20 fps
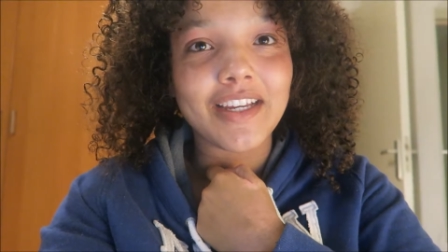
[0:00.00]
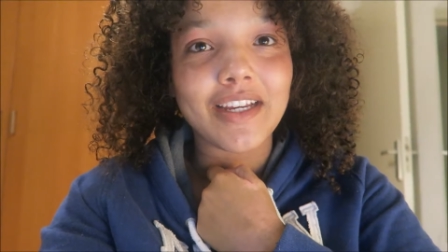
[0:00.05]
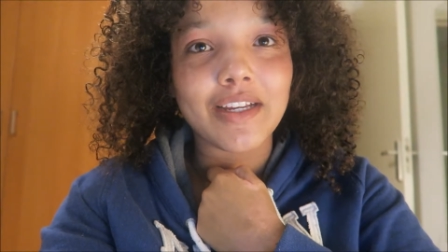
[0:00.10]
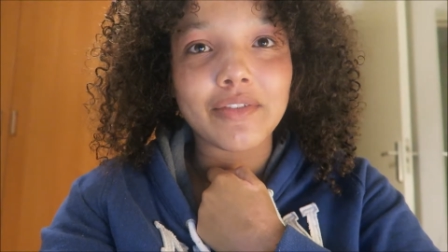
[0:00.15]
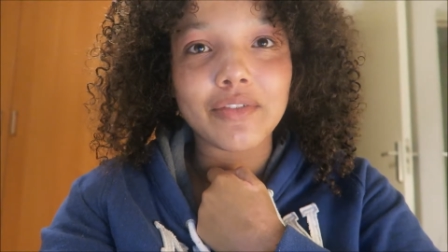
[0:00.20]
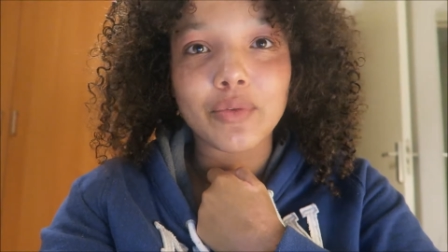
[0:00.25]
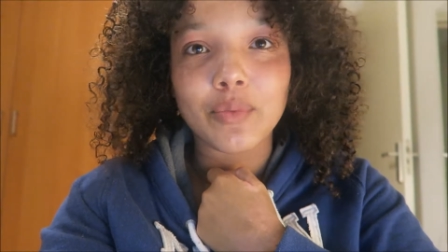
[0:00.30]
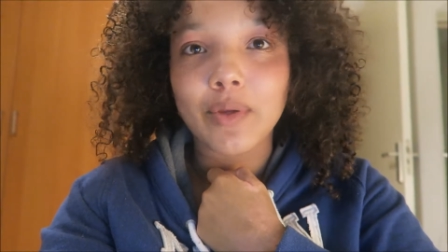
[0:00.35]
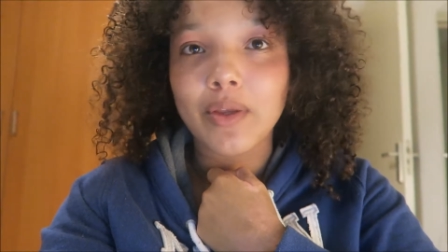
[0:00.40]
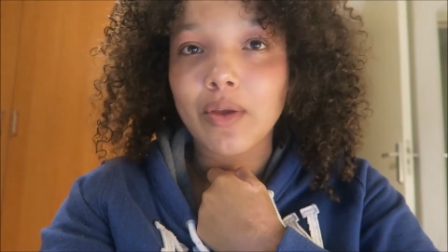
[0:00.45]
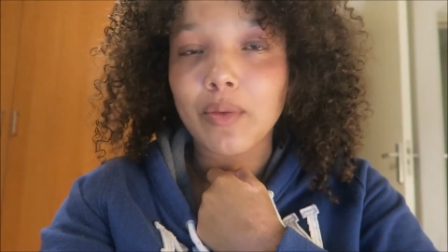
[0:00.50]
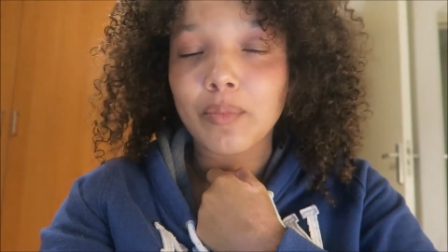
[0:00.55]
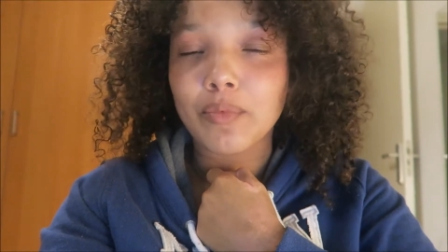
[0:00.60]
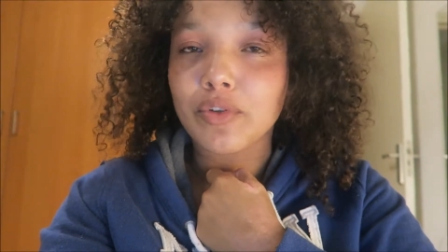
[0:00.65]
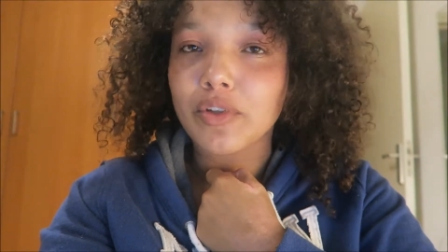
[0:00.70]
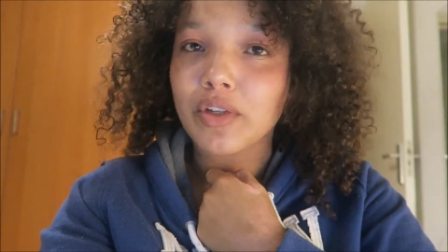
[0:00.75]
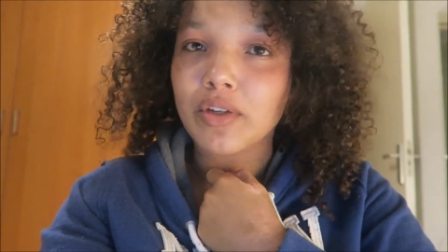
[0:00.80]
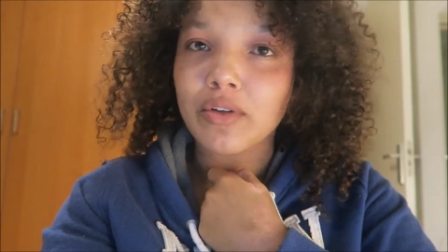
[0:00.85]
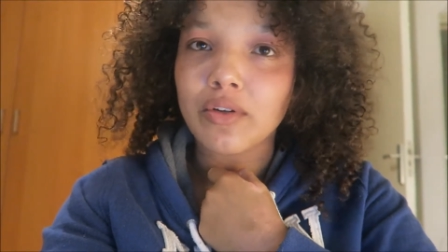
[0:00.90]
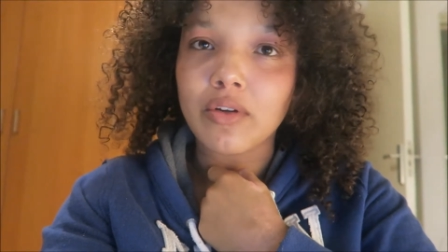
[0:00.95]
I have to wake up
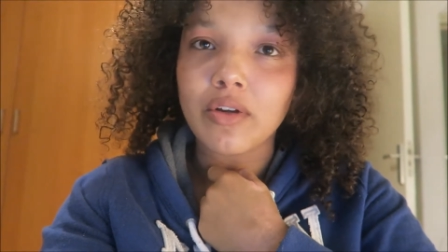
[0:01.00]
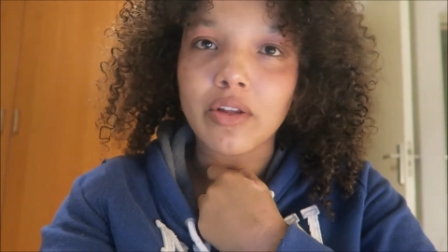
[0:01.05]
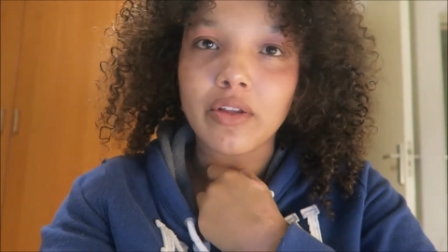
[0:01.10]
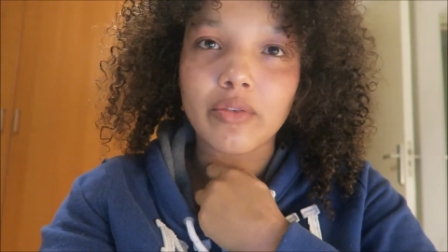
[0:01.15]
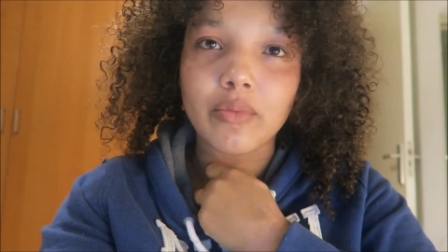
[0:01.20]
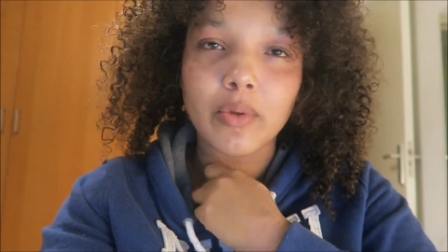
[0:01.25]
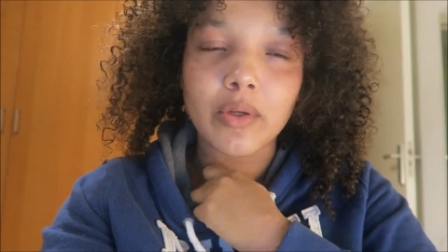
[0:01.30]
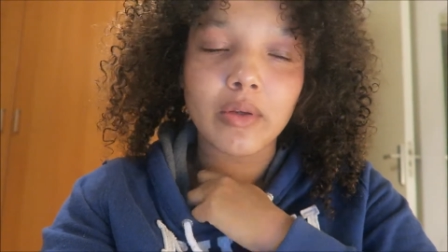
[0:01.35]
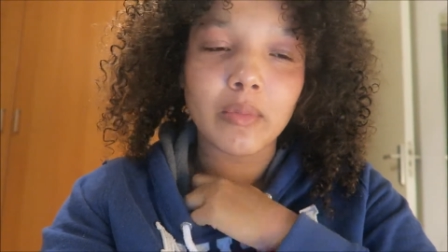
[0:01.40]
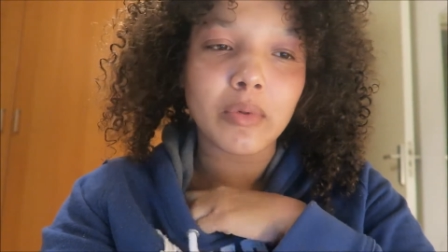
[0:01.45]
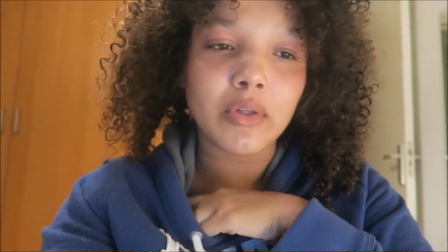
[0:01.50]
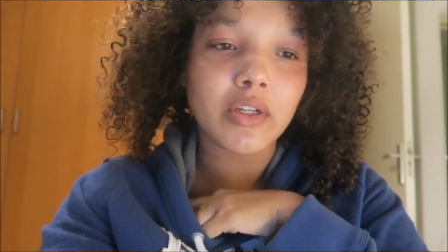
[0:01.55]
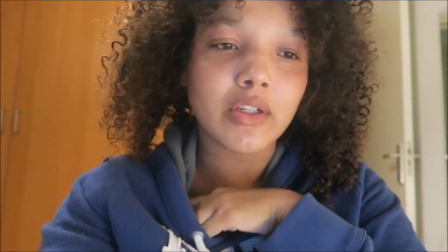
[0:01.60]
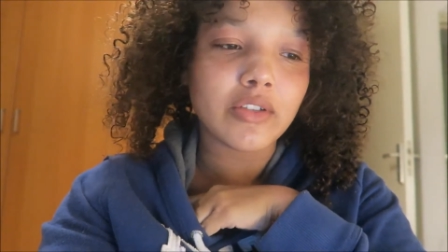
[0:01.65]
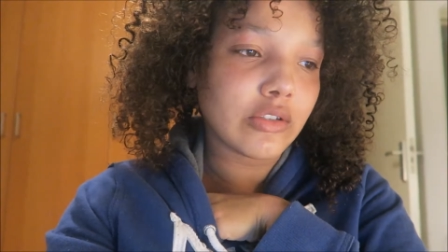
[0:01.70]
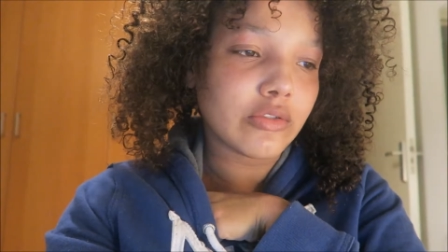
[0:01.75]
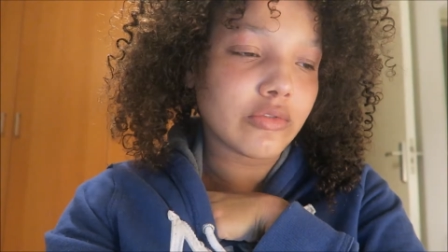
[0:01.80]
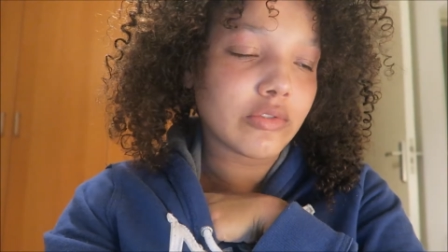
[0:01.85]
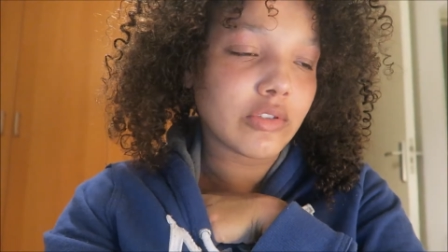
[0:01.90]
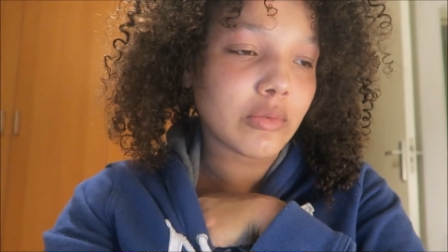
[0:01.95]
pretty early as well, but I
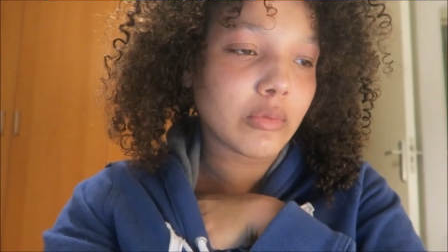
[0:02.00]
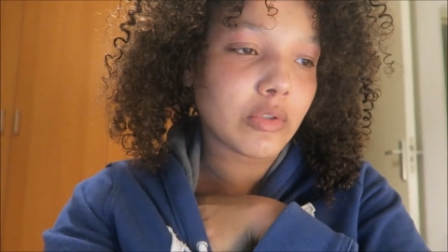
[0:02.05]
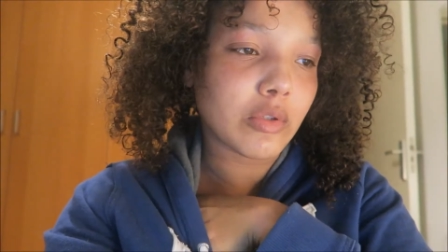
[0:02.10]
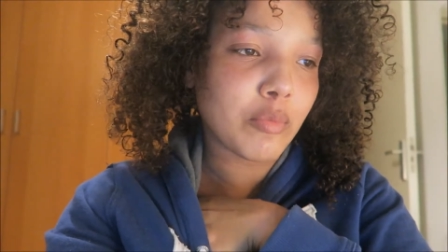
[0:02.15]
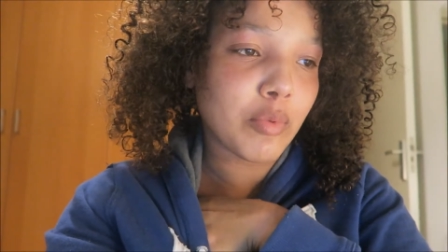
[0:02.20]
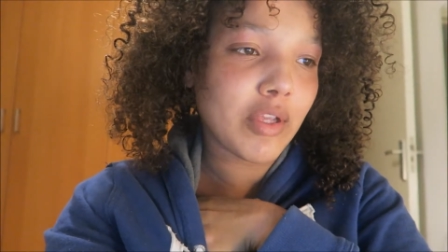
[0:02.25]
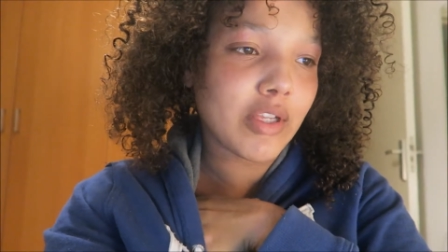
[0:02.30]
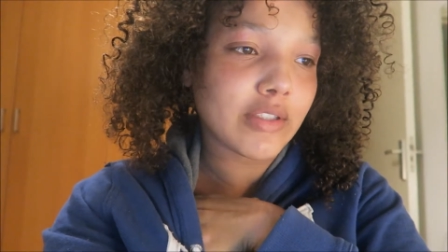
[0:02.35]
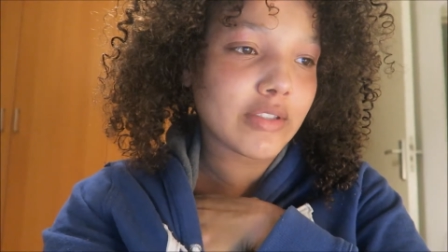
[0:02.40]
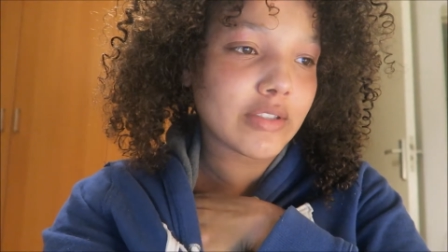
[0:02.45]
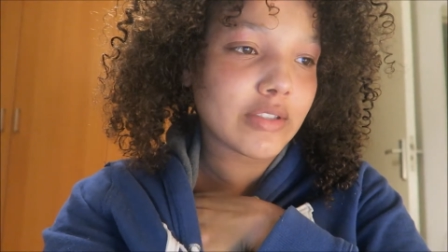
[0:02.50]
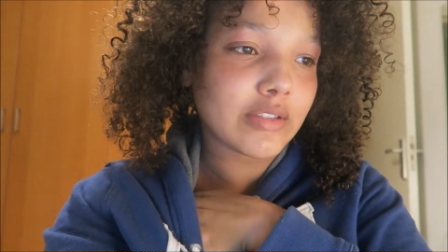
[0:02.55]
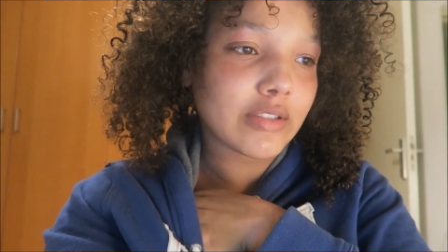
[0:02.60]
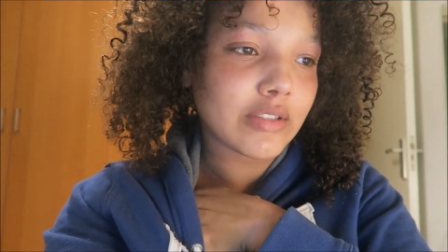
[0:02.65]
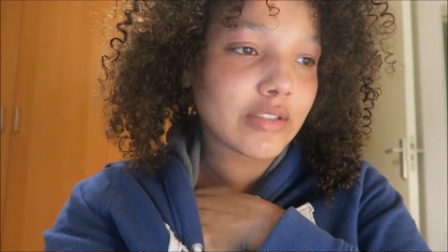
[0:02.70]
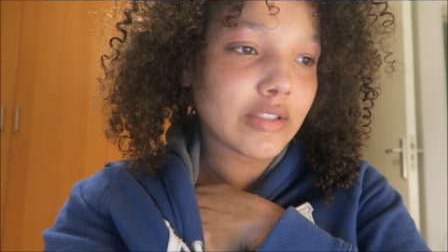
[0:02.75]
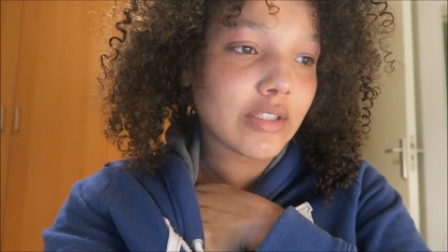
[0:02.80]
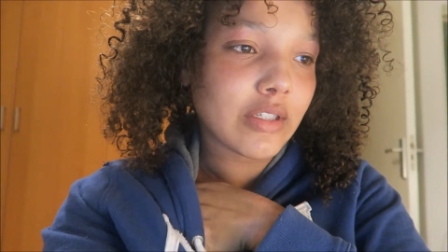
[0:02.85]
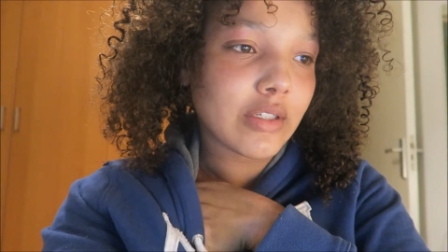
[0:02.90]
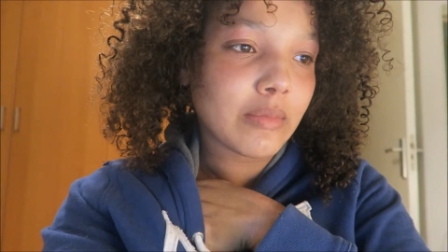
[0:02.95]
just really want to pass this
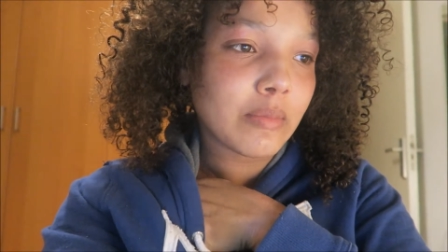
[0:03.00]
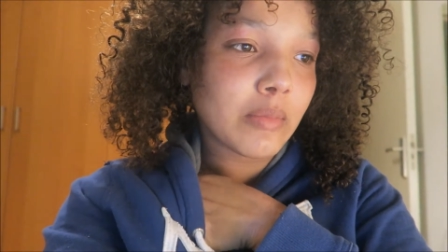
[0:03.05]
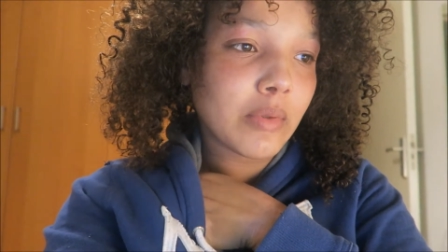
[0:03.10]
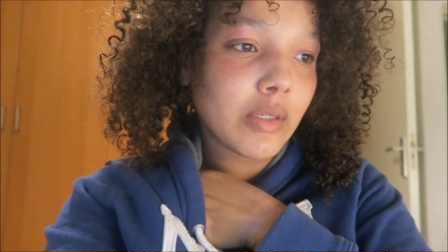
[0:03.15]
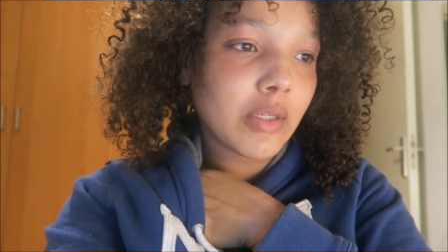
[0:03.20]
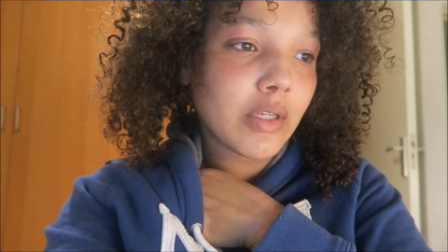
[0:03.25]
exam.